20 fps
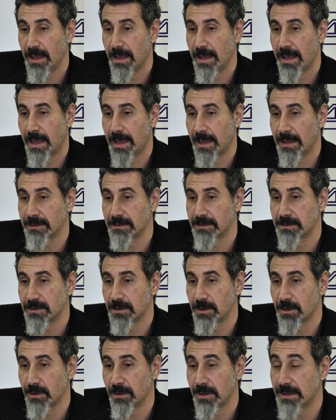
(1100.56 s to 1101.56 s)
and
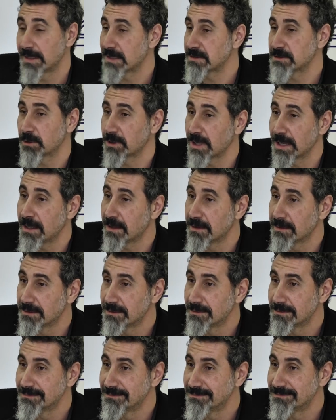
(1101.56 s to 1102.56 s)
that's okay,
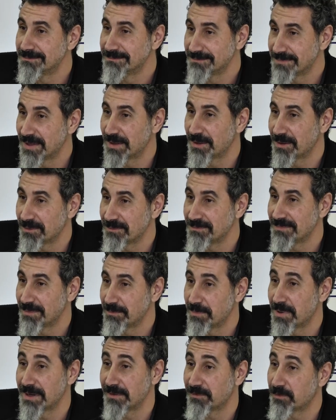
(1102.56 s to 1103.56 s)
you know.
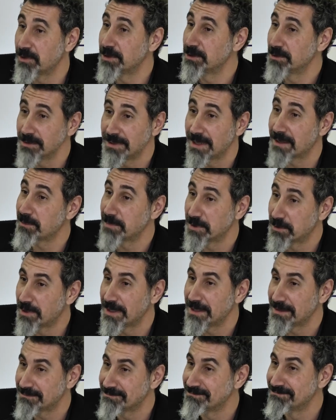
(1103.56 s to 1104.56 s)
But if we do, that would be
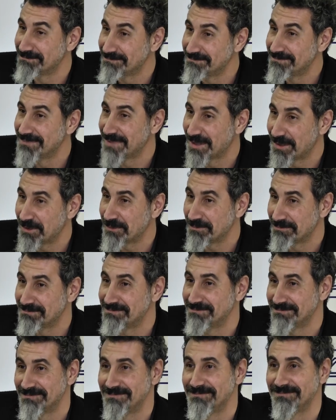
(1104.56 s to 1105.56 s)
great, you know.
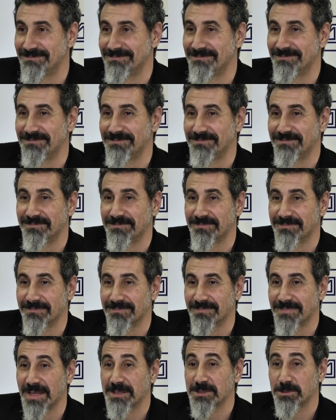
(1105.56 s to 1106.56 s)

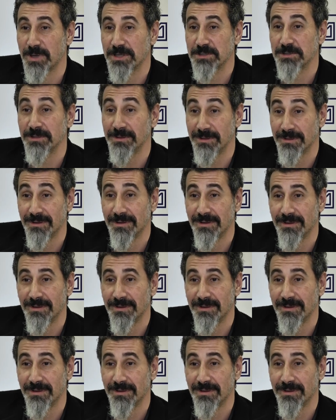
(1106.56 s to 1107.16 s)
Next question.